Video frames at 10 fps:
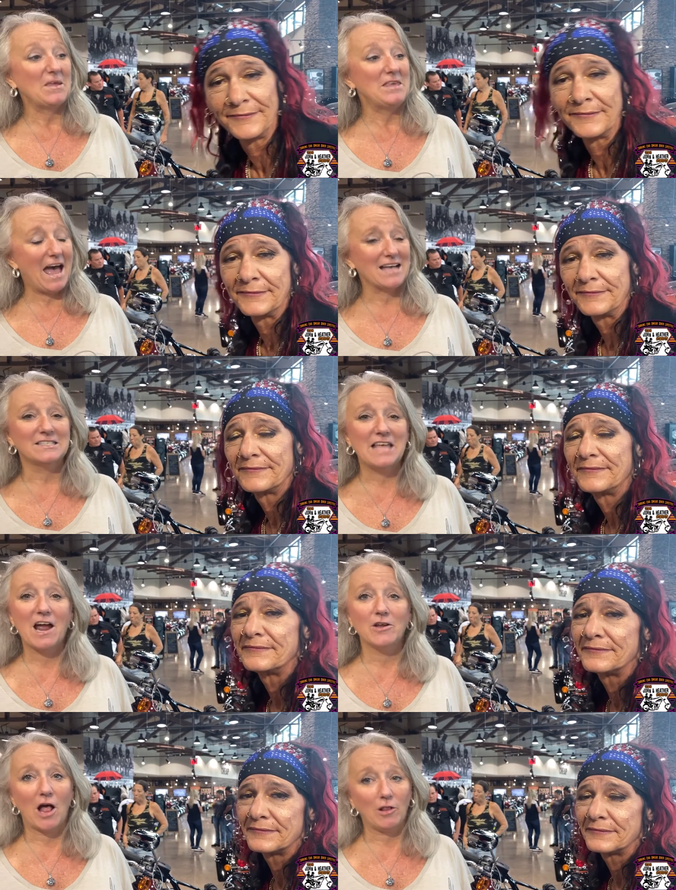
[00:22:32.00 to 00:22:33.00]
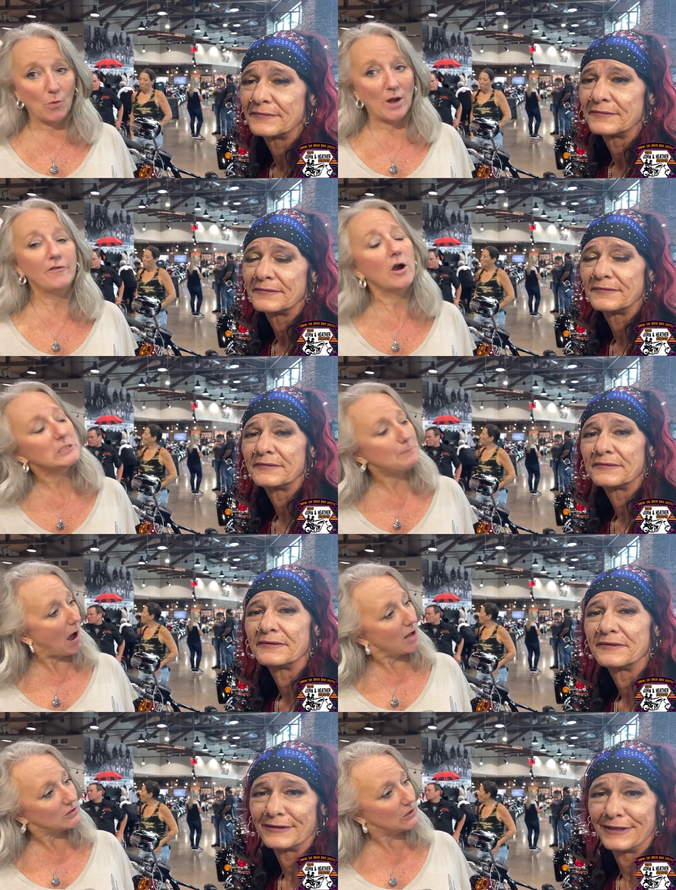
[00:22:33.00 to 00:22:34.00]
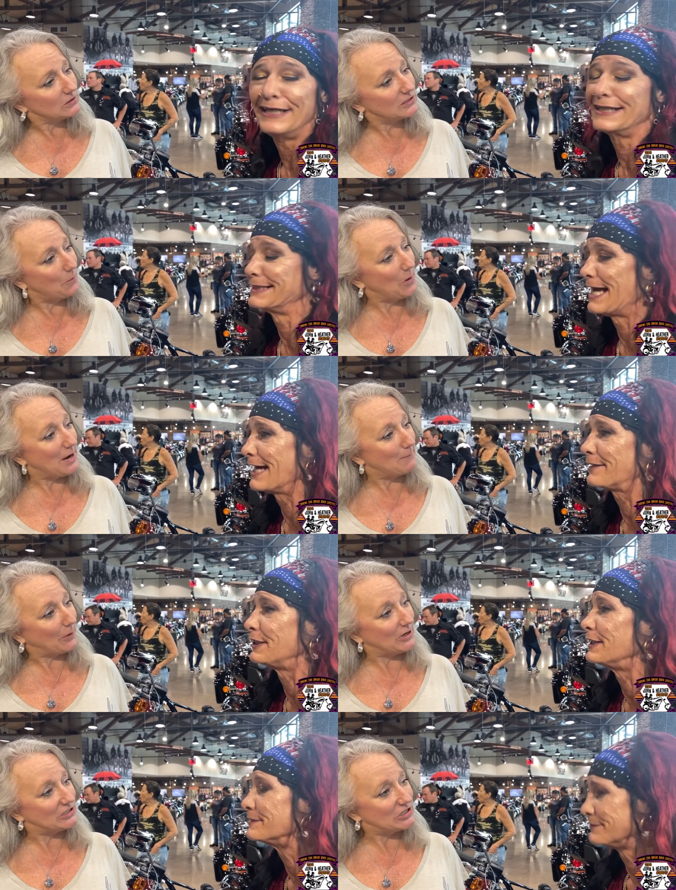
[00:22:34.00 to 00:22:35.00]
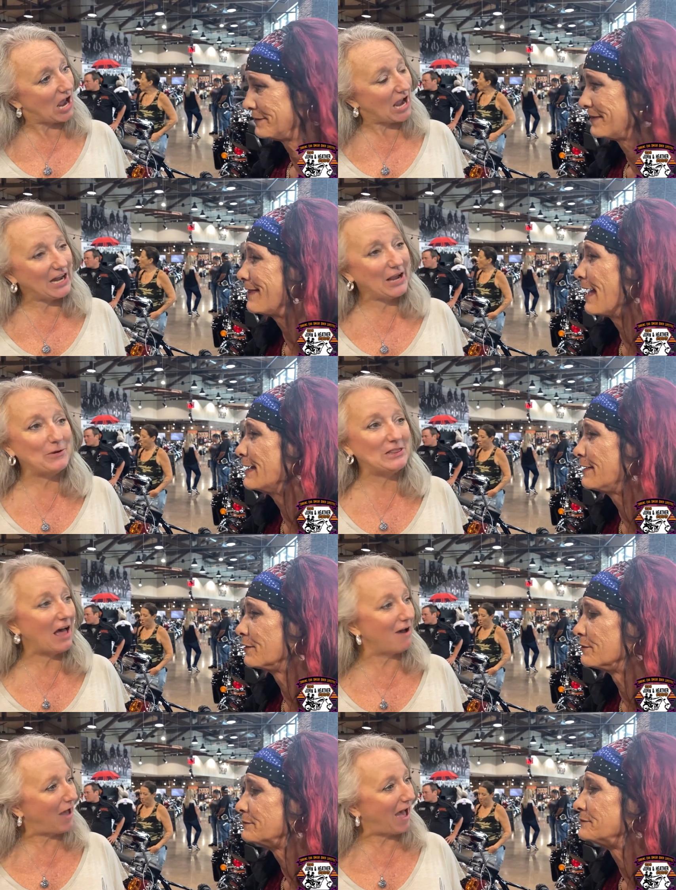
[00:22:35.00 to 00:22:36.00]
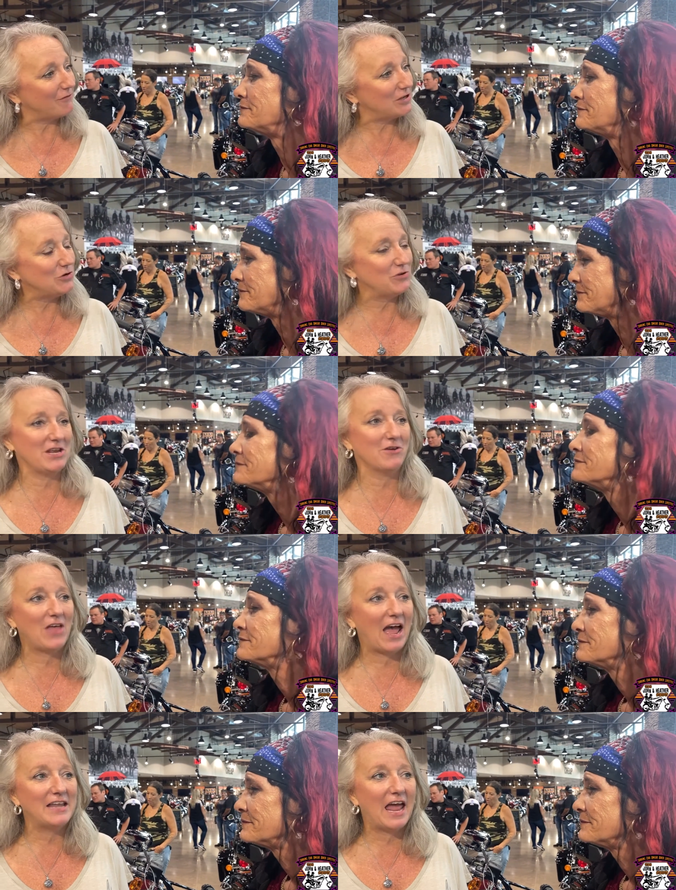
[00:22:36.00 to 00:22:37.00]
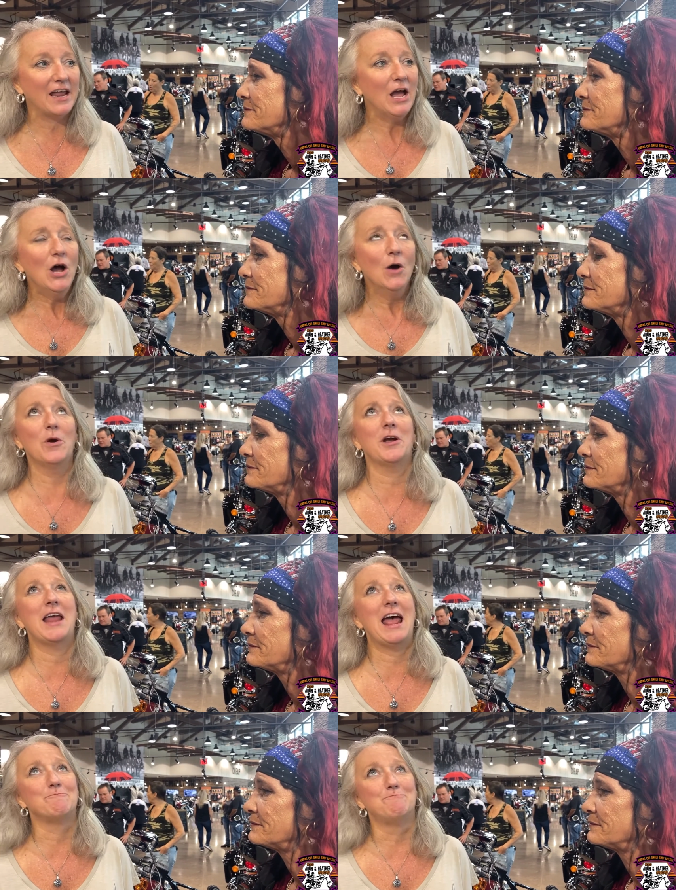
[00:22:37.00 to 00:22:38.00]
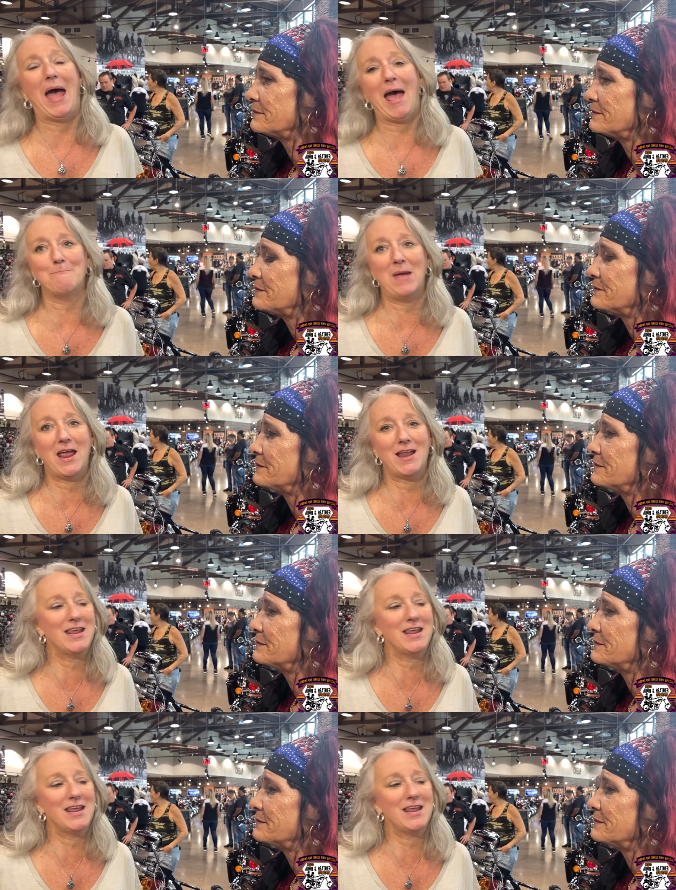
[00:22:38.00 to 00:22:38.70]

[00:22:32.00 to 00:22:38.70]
Speaker 1: Yes, y'all are one of our sponsors, exactly. and we appreciate it. we love having you here that day. We're going to have Batman